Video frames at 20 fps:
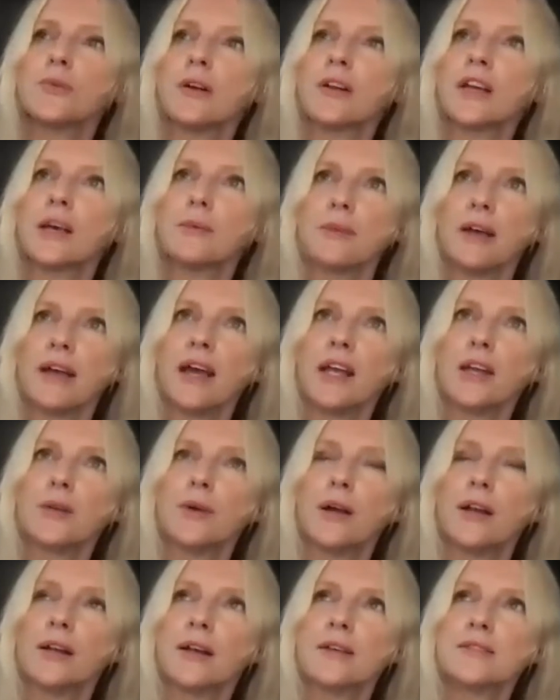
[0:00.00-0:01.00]
to get my head
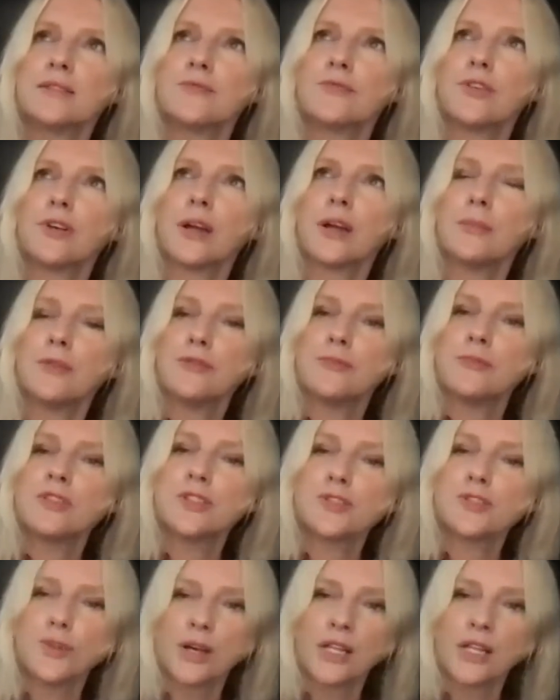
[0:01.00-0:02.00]
around it, because coming from
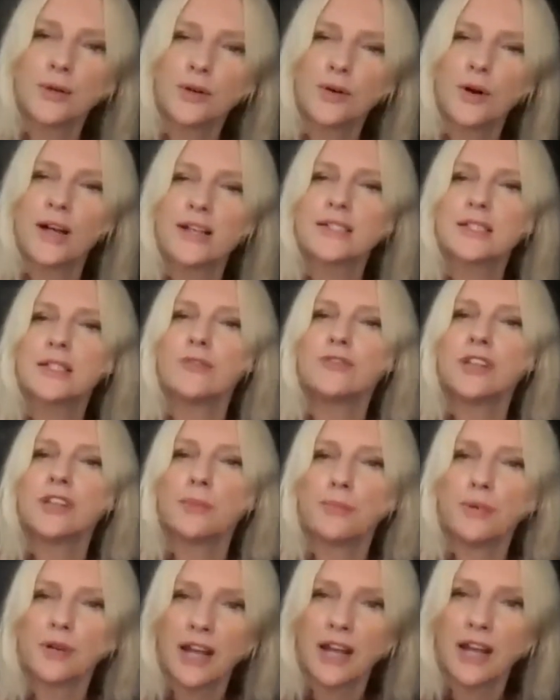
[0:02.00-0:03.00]
Australia, we're quite
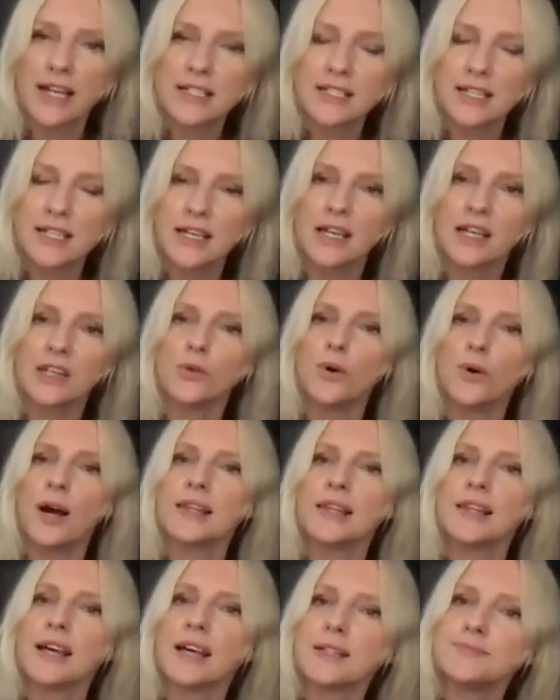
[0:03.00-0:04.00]
self-deprecating and quite
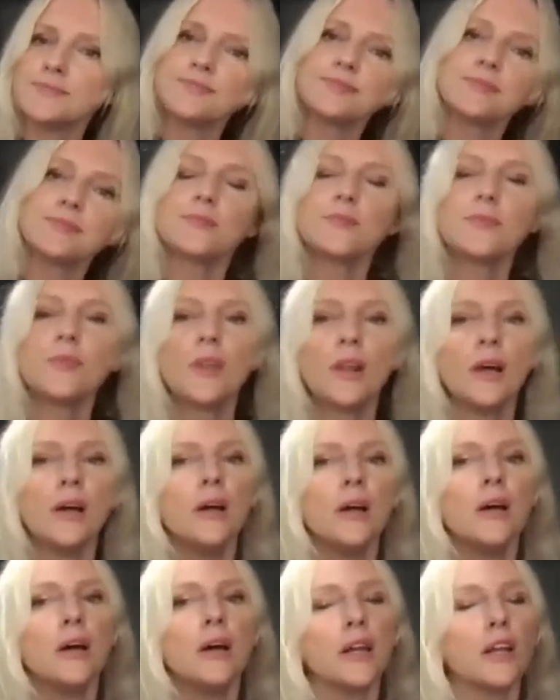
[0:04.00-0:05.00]
like,
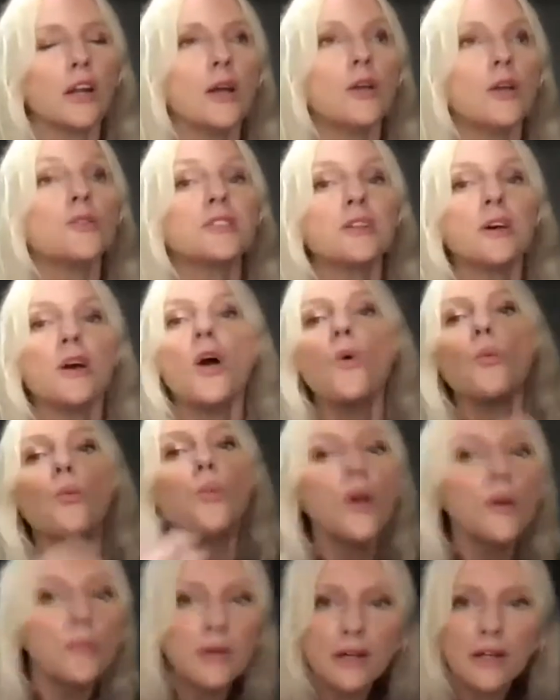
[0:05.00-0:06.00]
and also
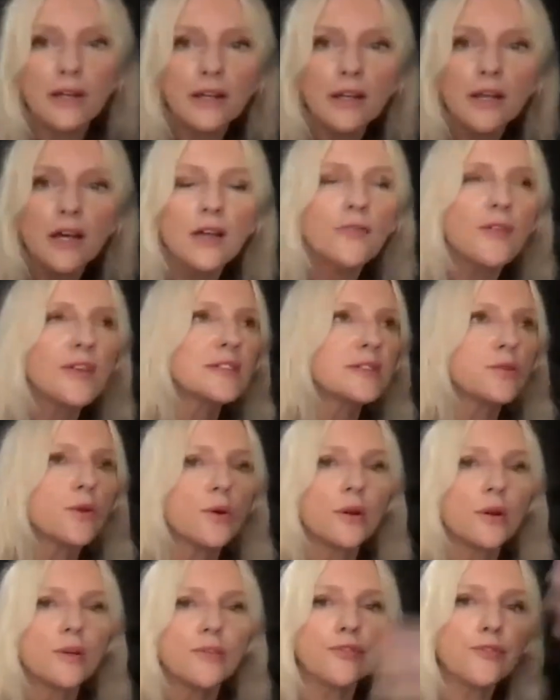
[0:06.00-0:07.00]
women, this sort
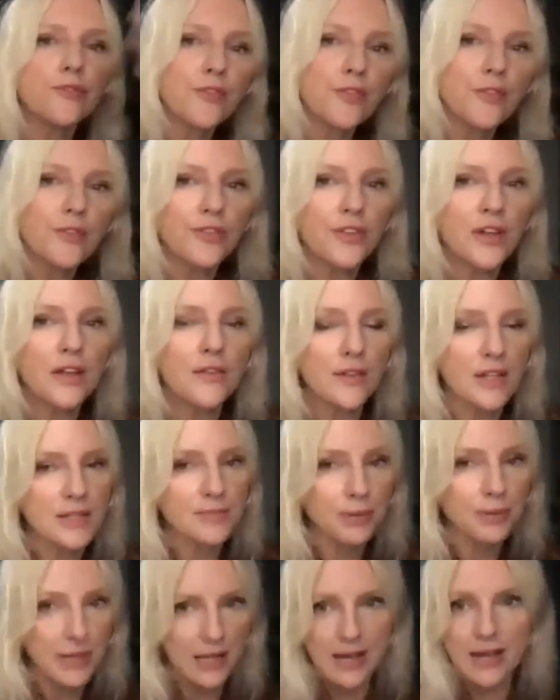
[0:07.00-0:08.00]
of thing that's
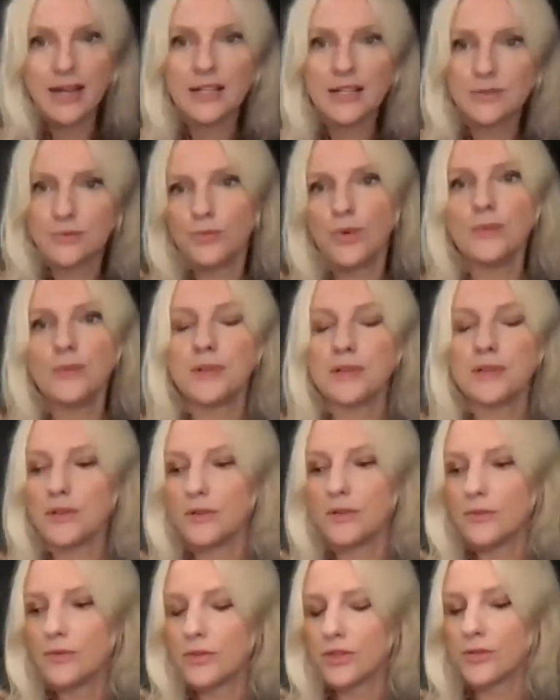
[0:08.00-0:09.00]
plagued
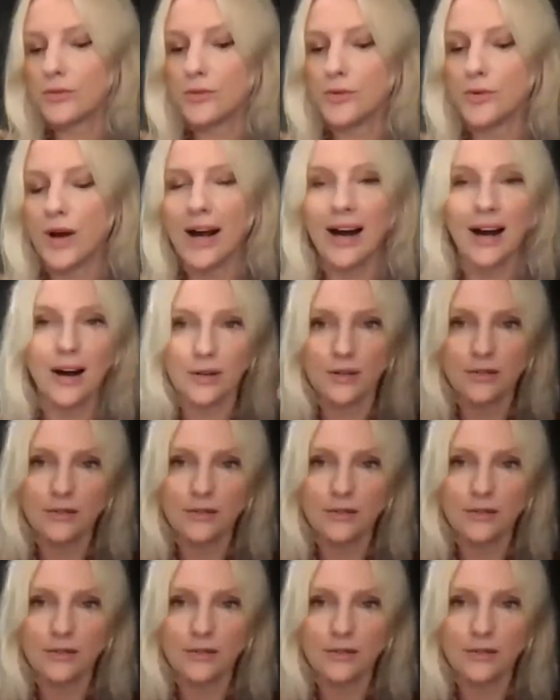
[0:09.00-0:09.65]
women throughout,